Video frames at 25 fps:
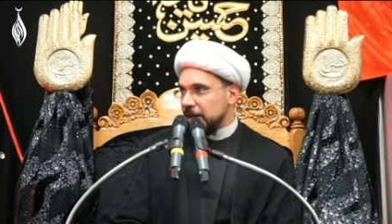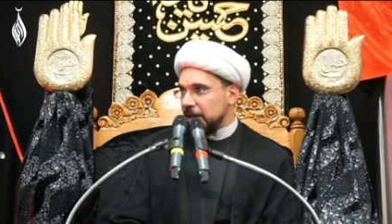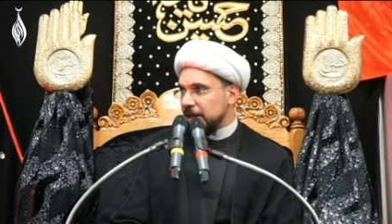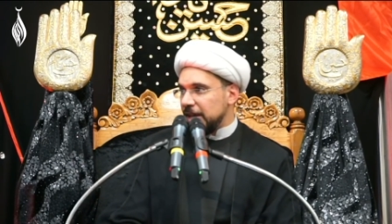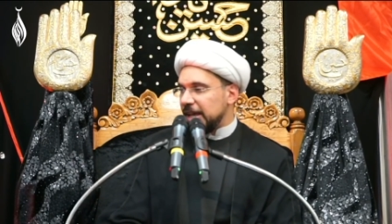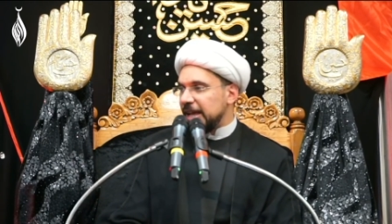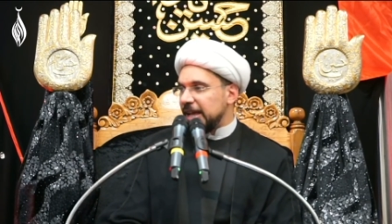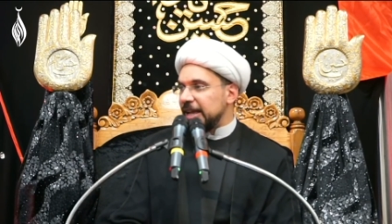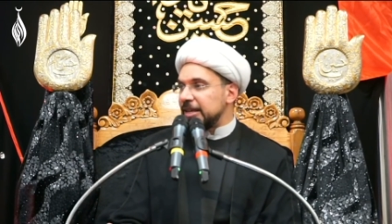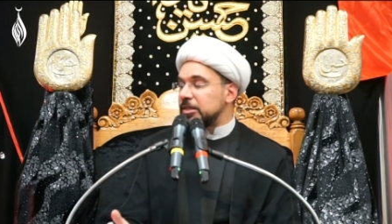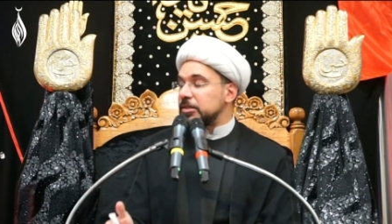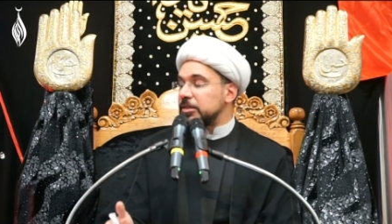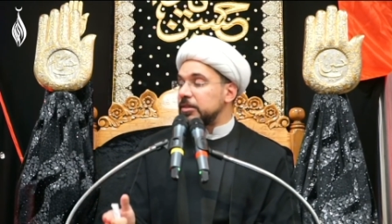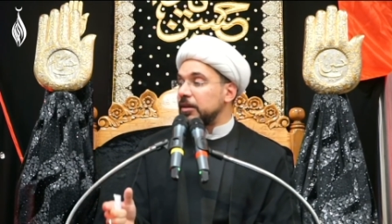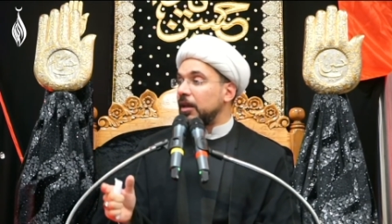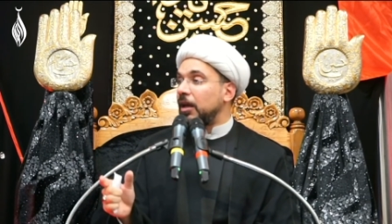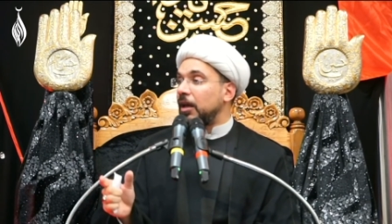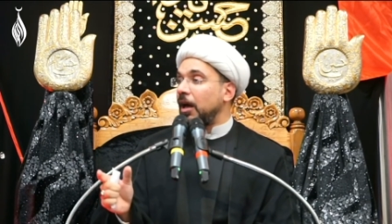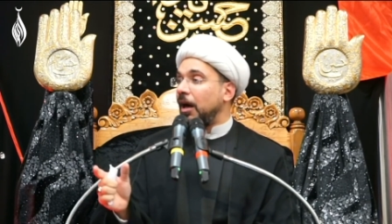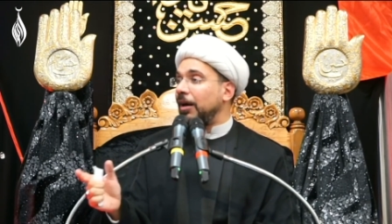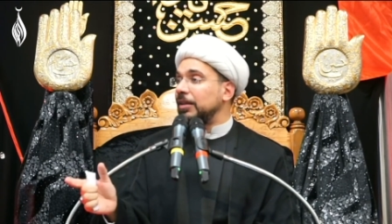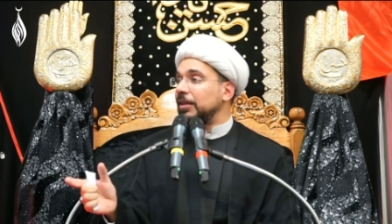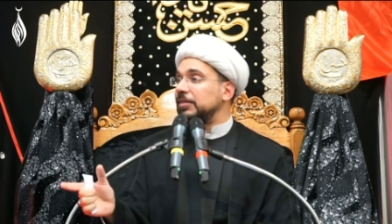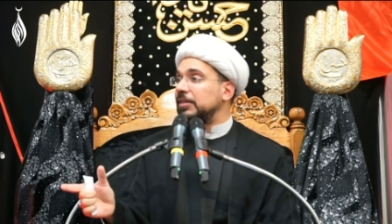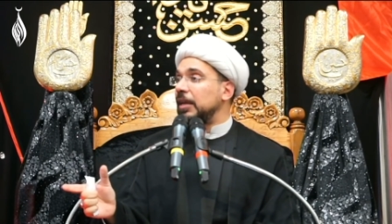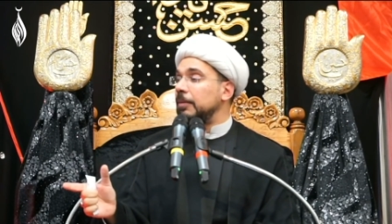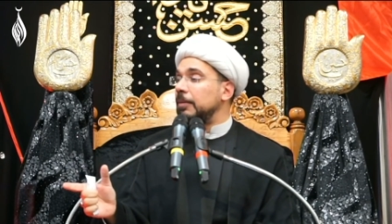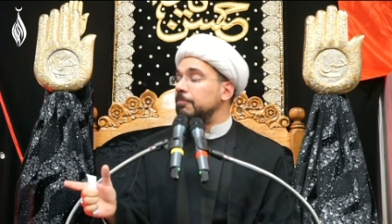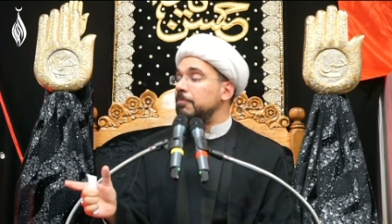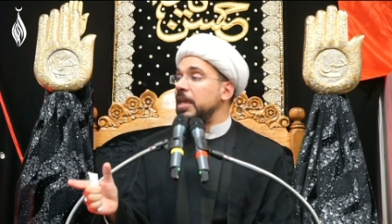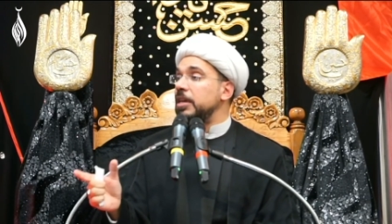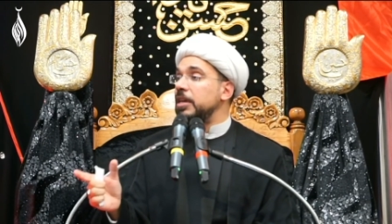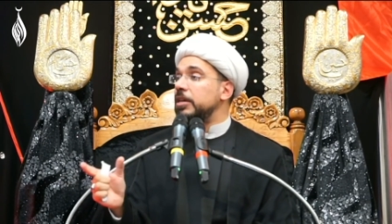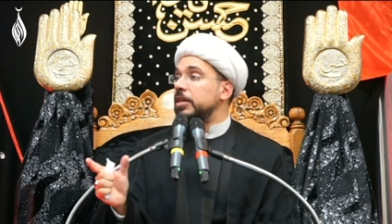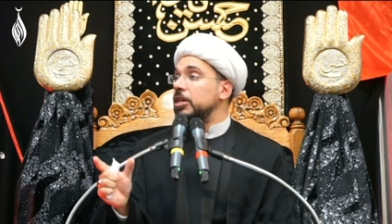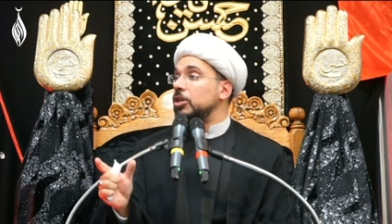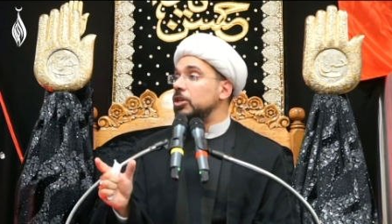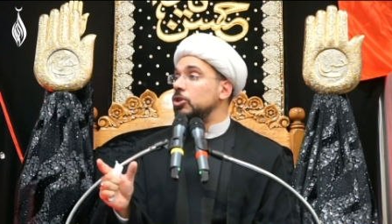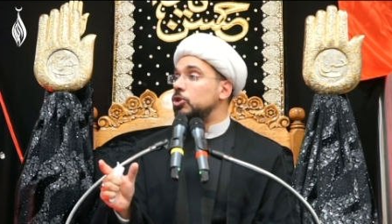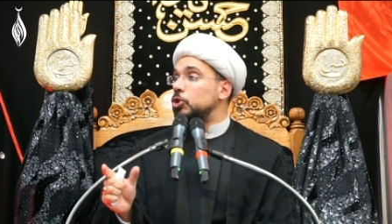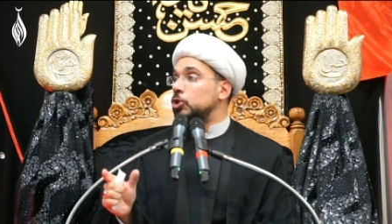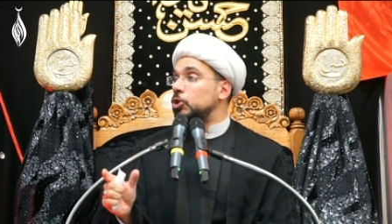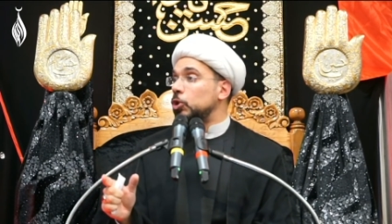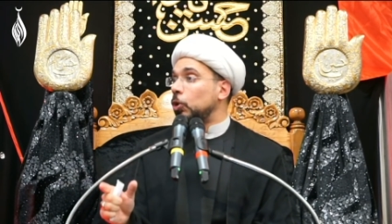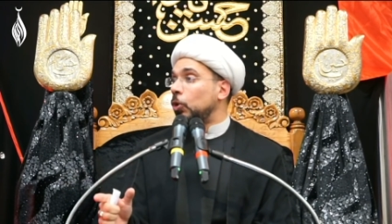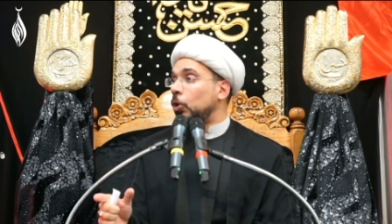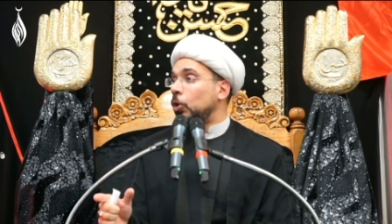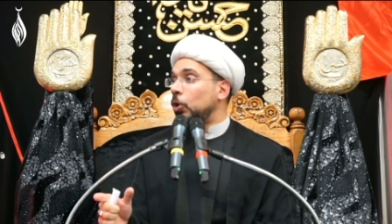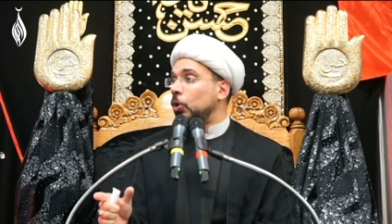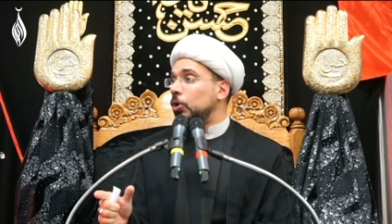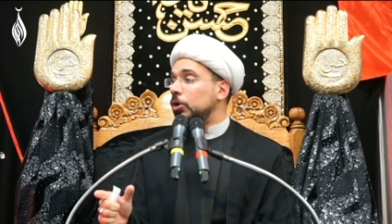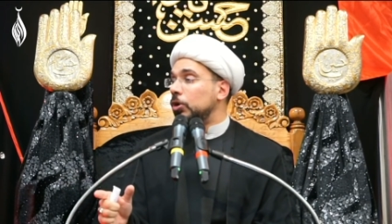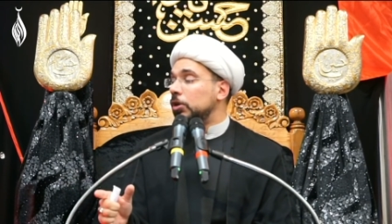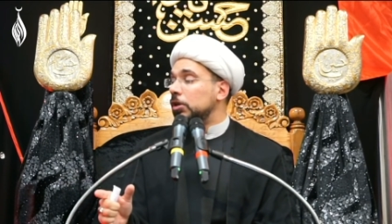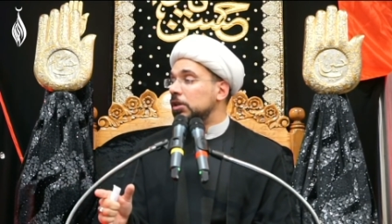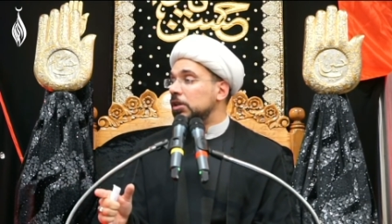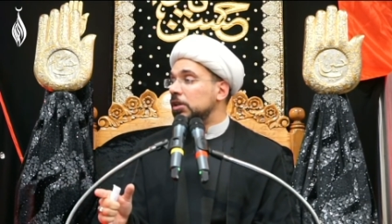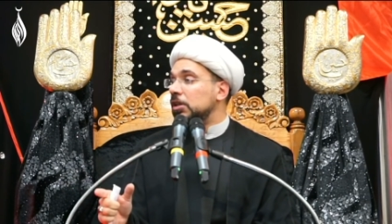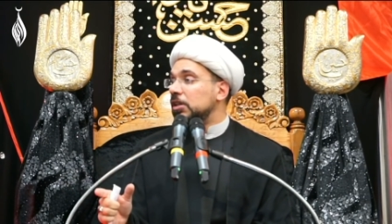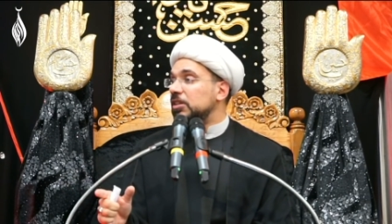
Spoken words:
It's regarding making sure